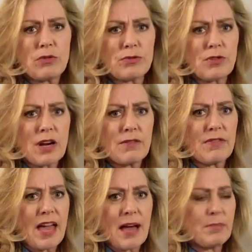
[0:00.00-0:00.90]
in front of
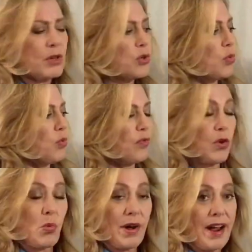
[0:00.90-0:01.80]
them. For
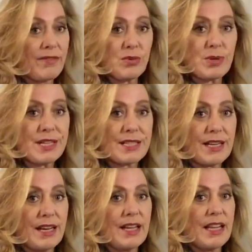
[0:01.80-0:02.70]
whatever
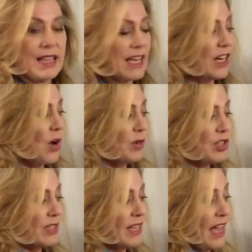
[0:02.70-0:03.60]
reason, they can always
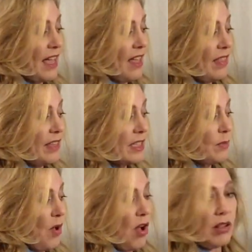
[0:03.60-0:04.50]
just say, this
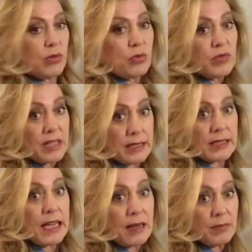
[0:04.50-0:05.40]
ball that
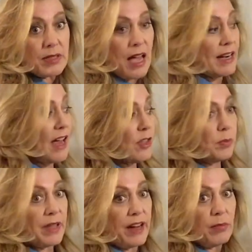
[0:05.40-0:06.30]
seems another
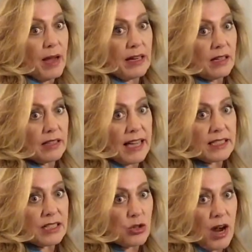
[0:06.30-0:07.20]
player might elect
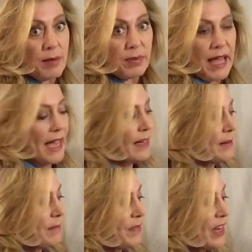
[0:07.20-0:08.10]
to try and play it,
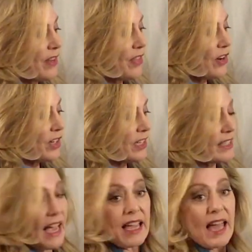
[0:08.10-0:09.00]
they're going to
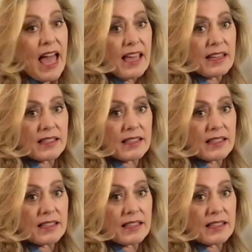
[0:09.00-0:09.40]
say, hey, it's